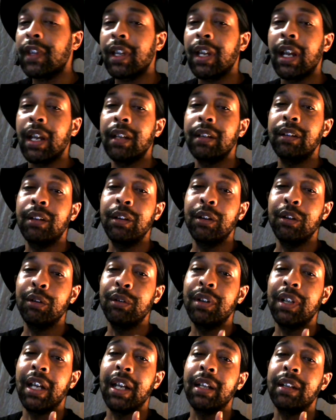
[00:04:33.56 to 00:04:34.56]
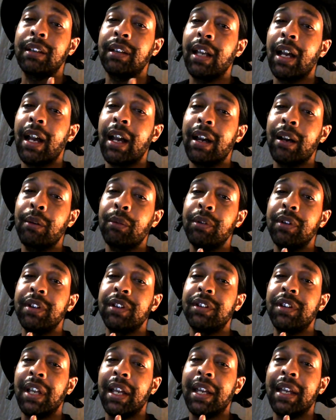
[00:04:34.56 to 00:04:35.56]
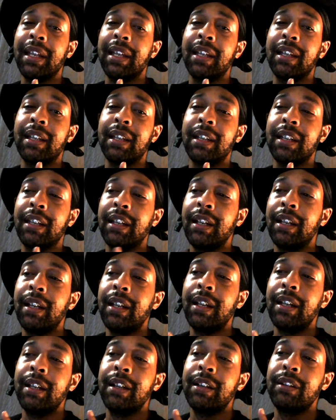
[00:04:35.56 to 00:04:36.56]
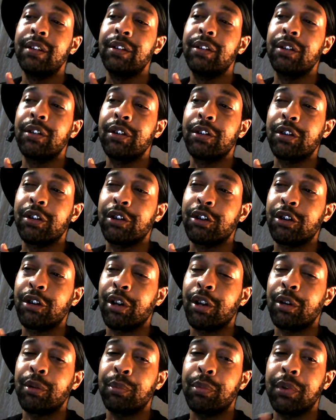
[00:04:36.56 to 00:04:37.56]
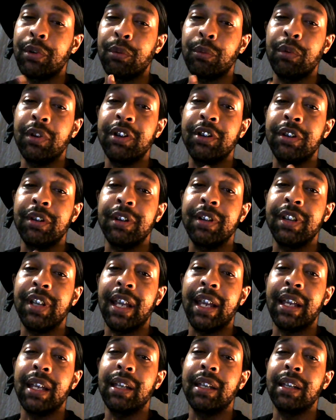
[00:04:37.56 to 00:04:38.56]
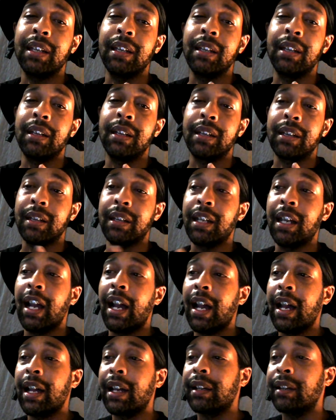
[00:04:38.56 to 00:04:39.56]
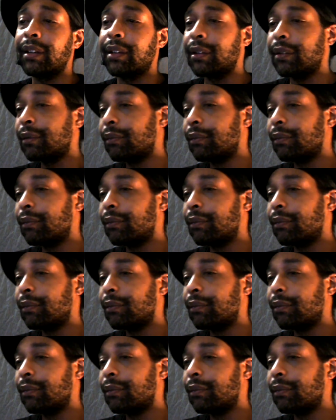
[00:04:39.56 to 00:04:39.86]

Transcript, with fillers: That dude that died was a Sherpa, which is a guide.